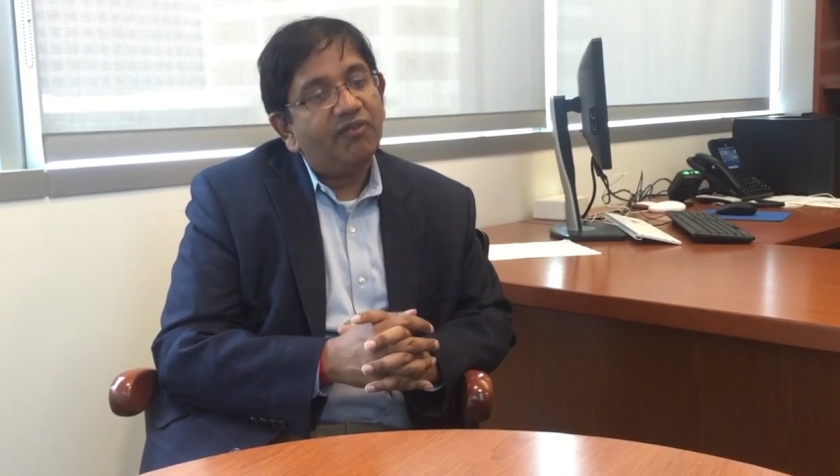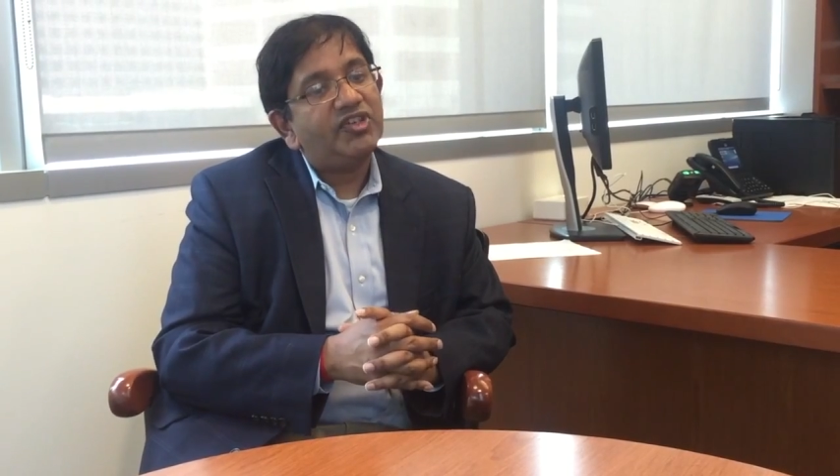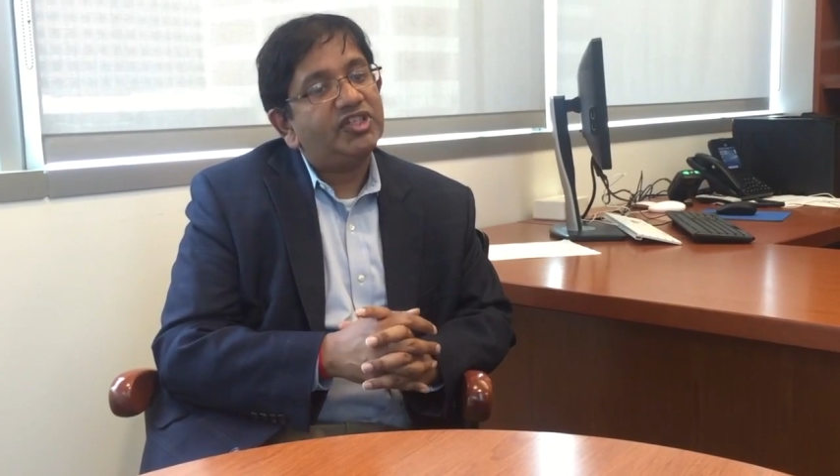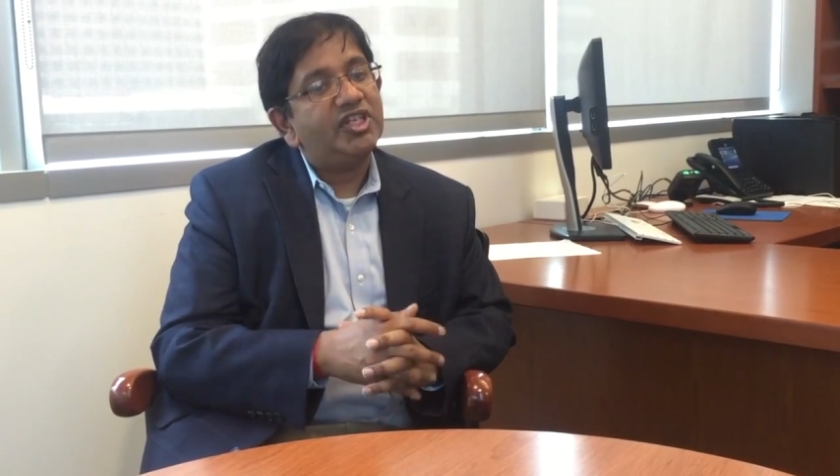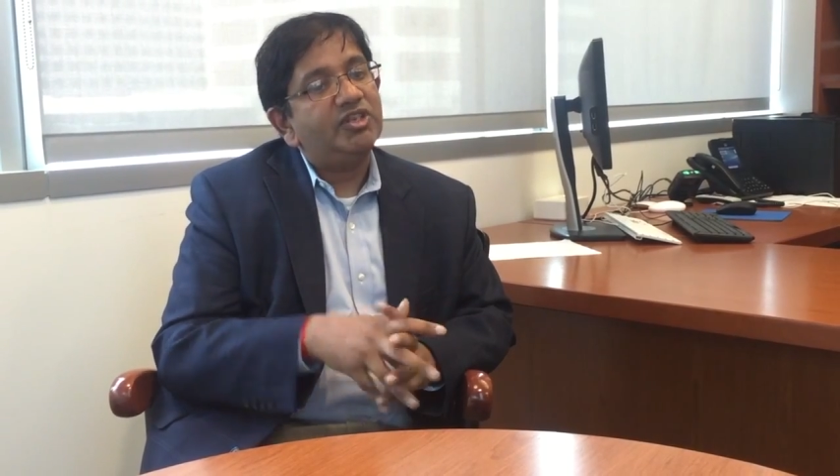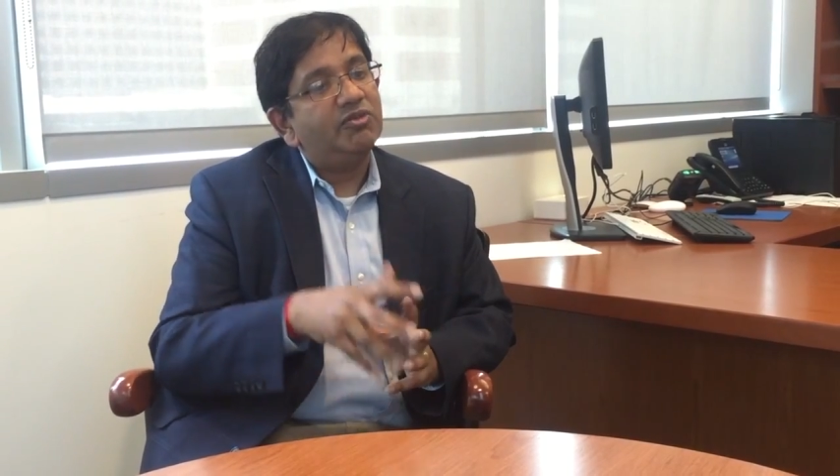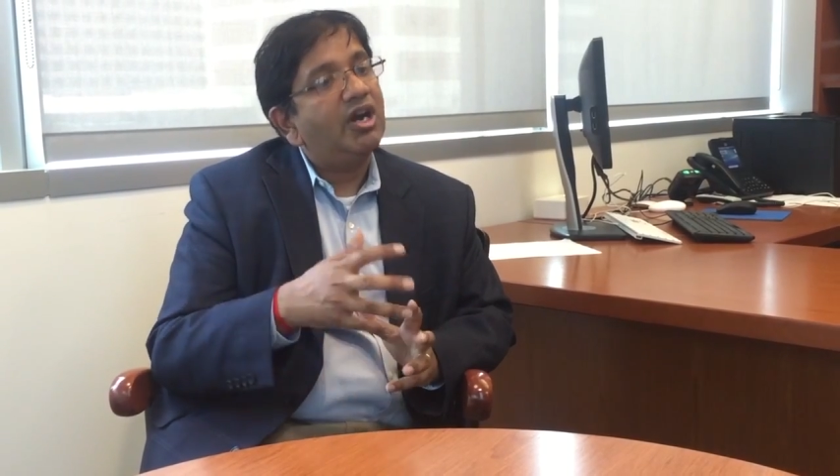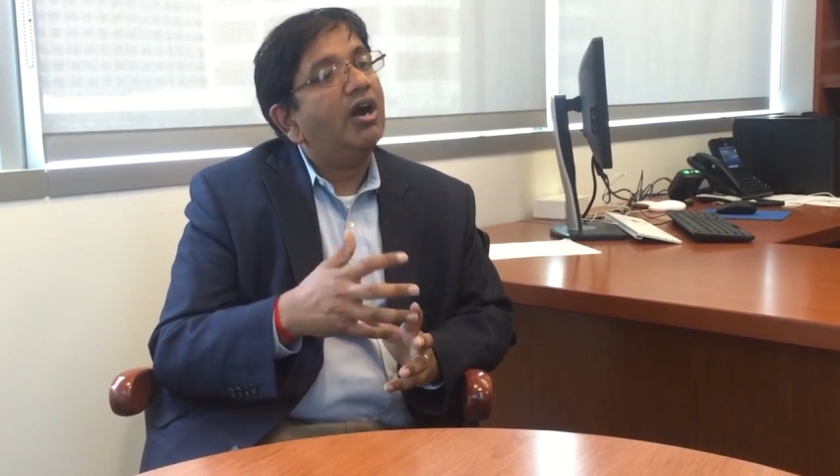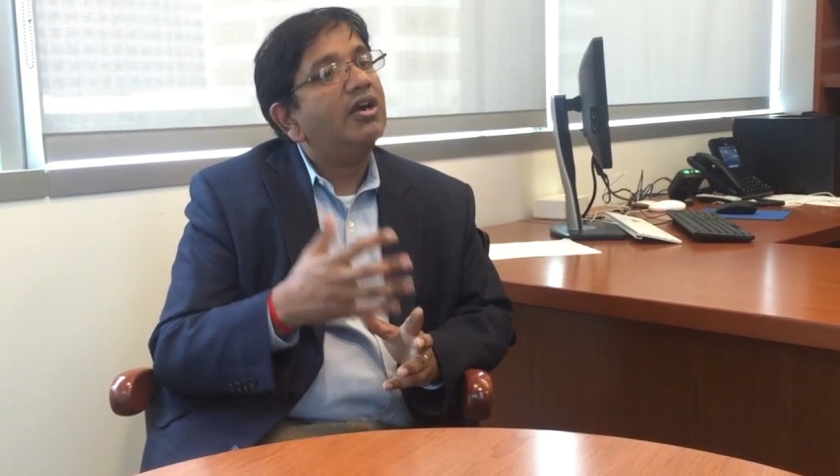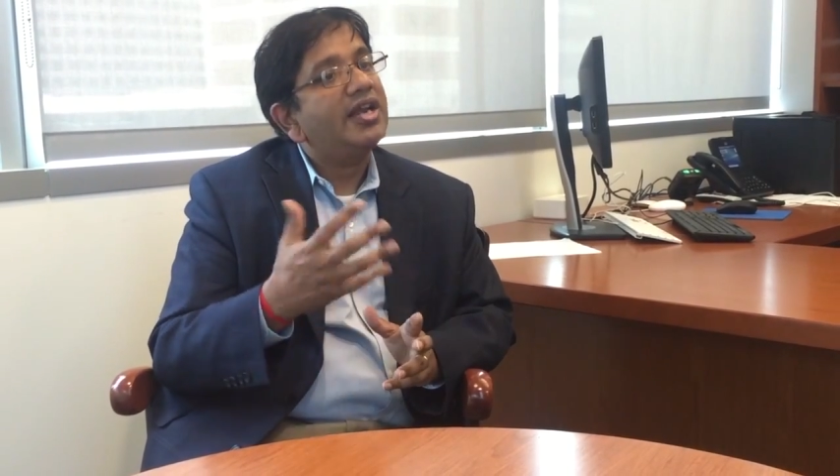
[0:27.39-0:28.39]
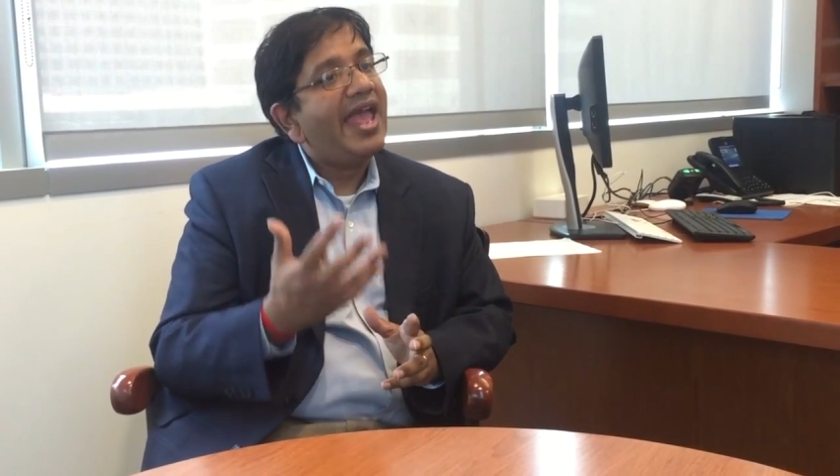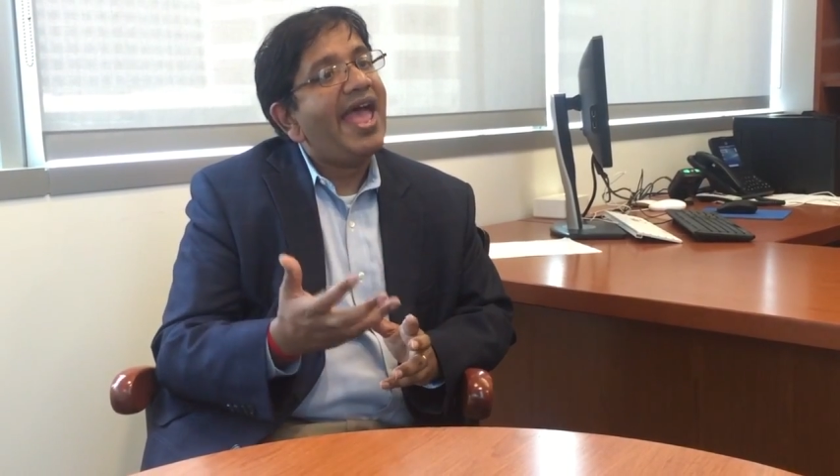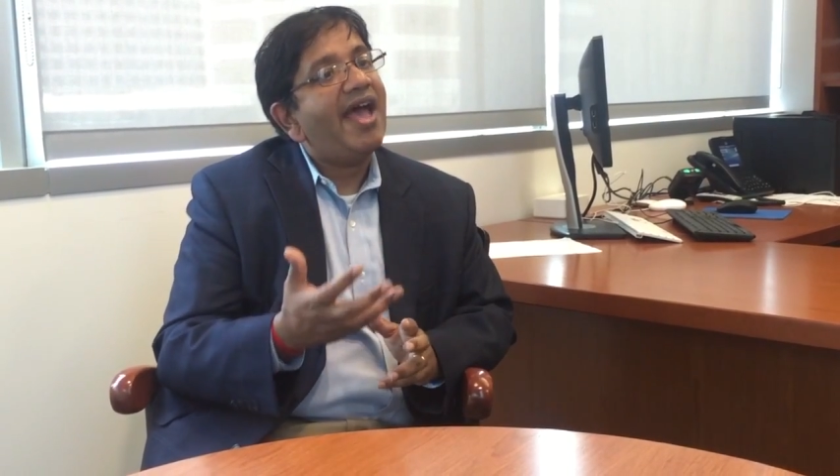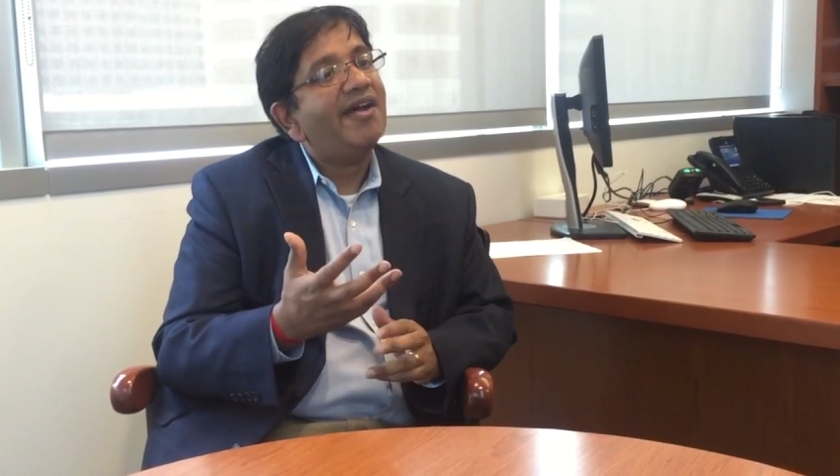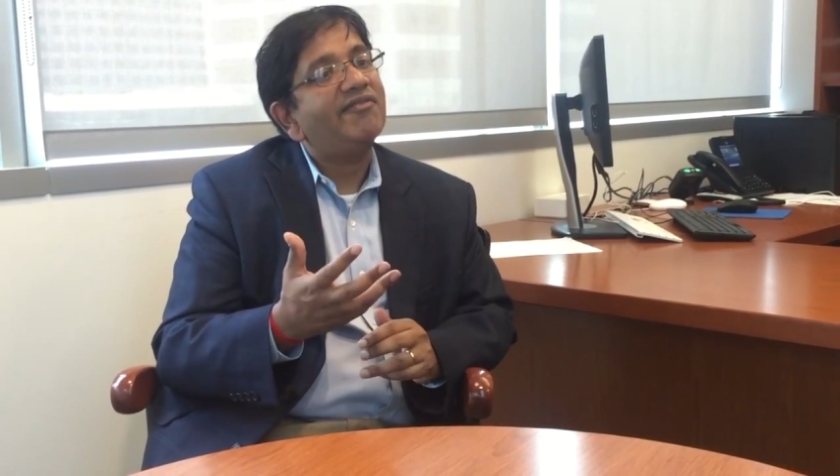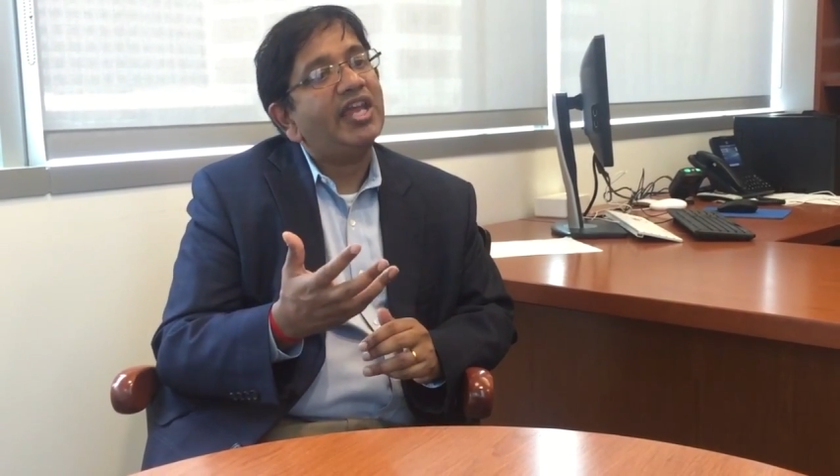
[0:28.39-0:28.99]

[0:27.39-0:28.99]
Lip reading: Obviously, you can't have